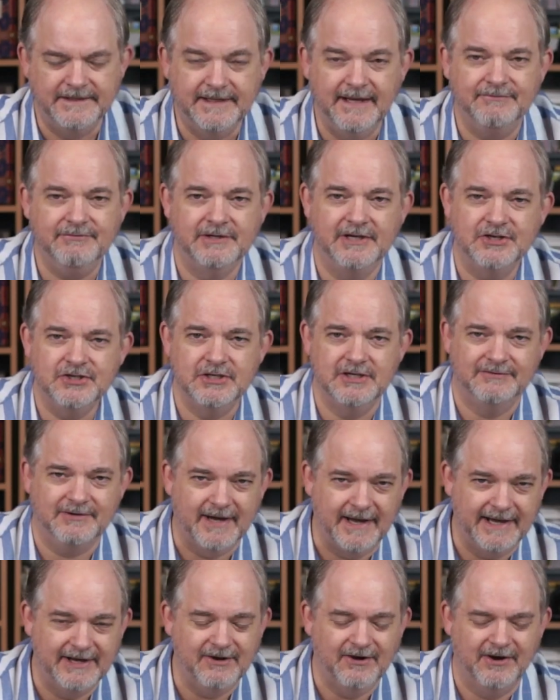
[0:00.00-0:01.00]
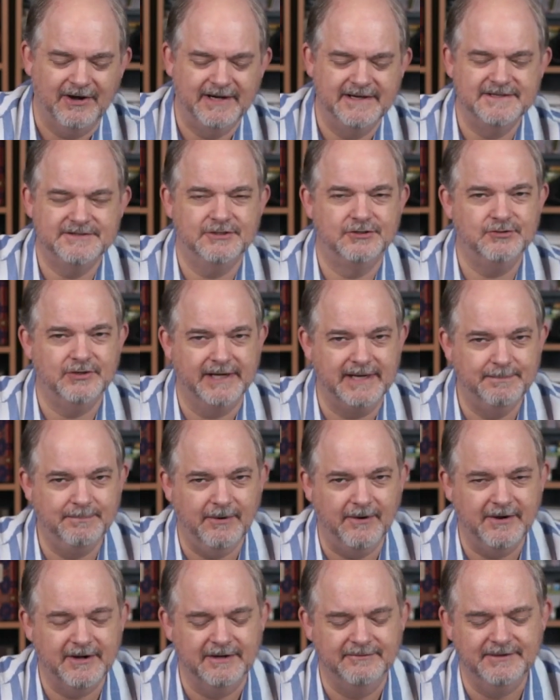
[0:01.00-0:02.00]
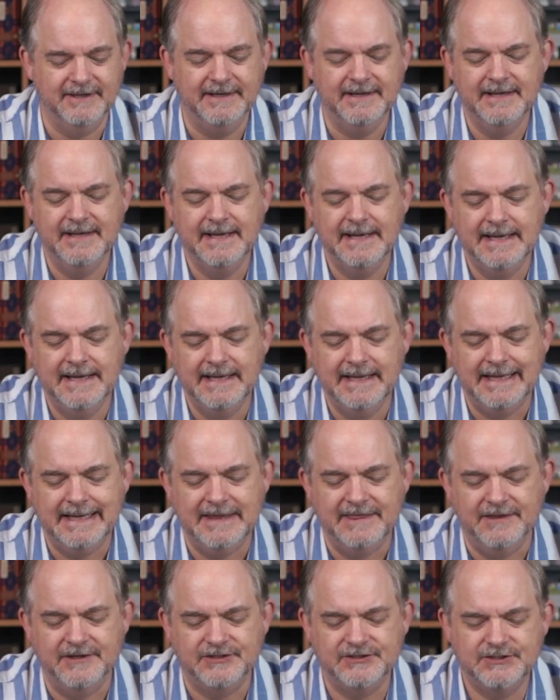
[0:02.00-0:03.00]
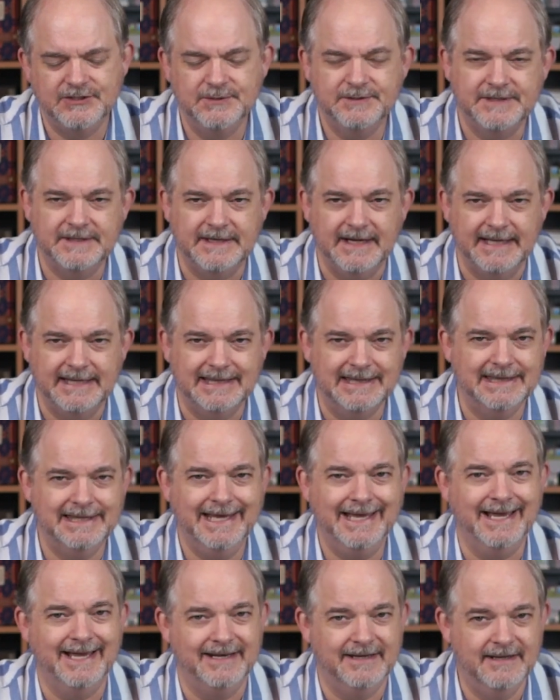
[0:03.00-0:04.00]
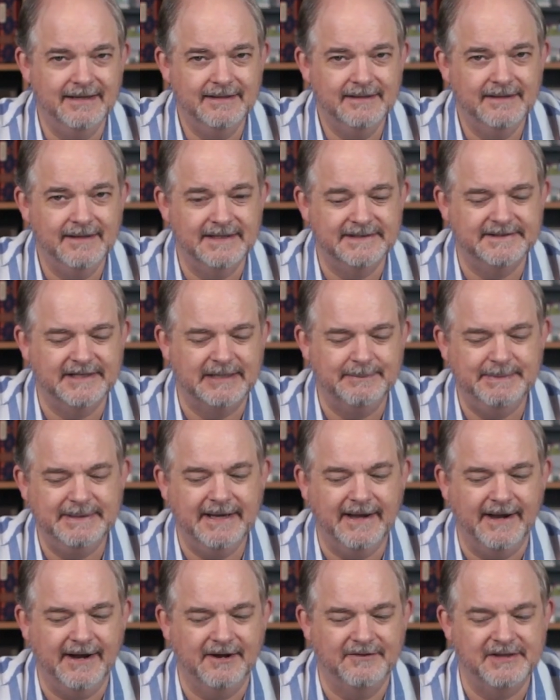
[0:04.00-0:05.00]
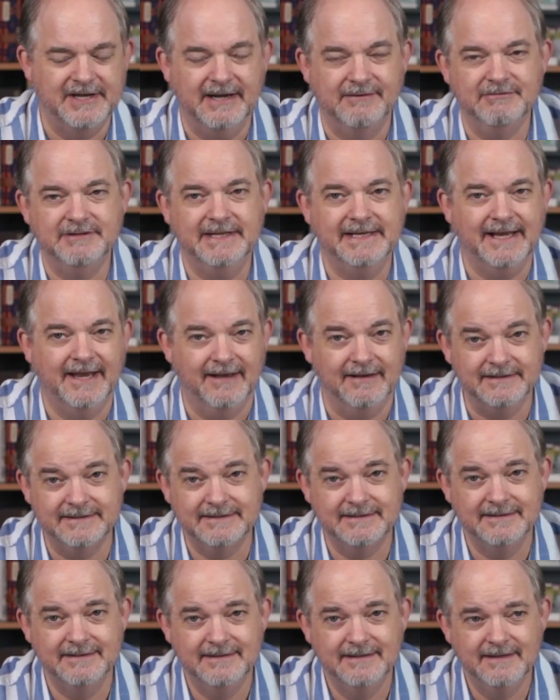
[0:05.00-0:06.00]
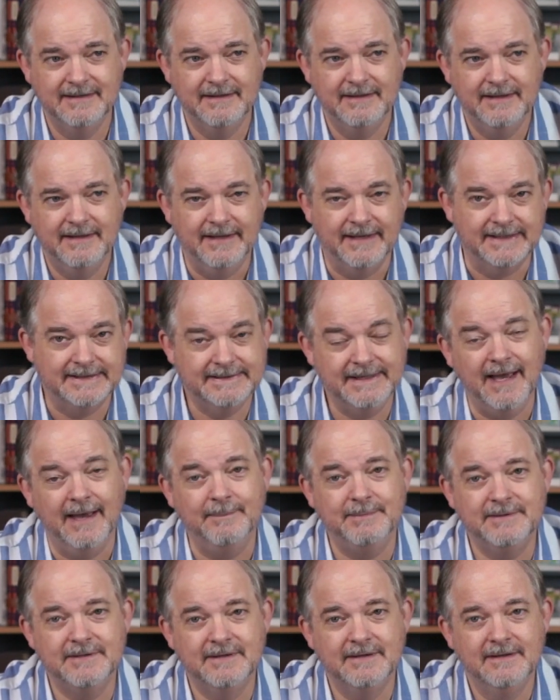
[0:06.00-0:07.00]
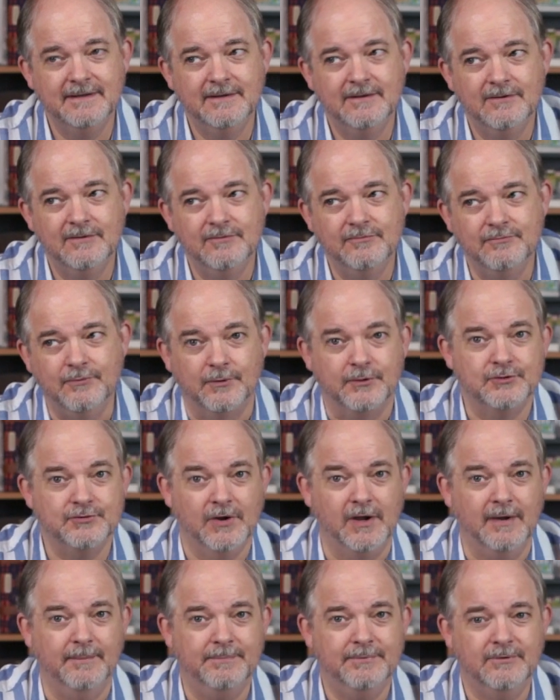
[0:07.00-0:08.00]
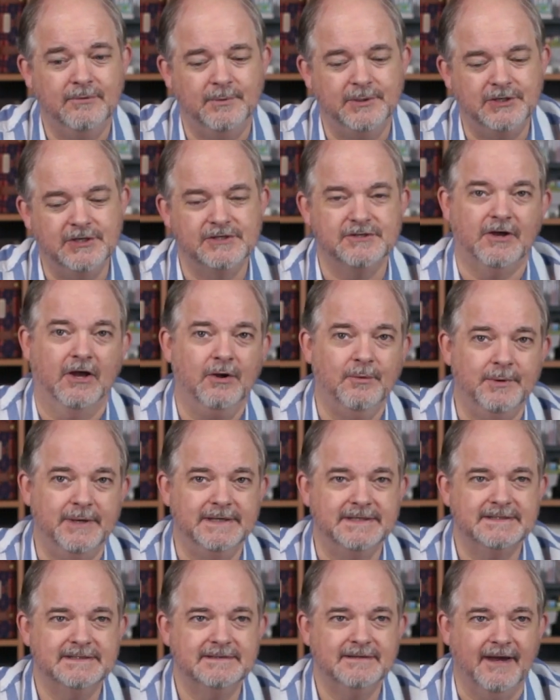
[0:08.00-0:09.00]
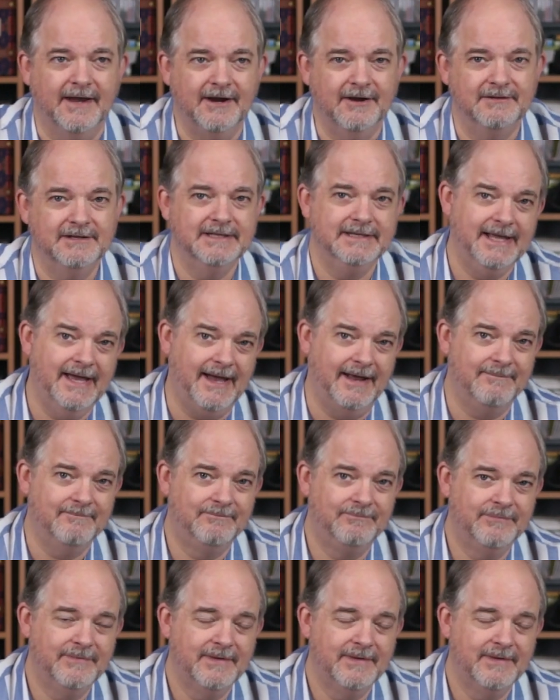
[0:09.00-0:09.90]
definition of high card is the tricky part of it. The suit that I led is going to be higher than everything else, except for trump, which is always higher than that.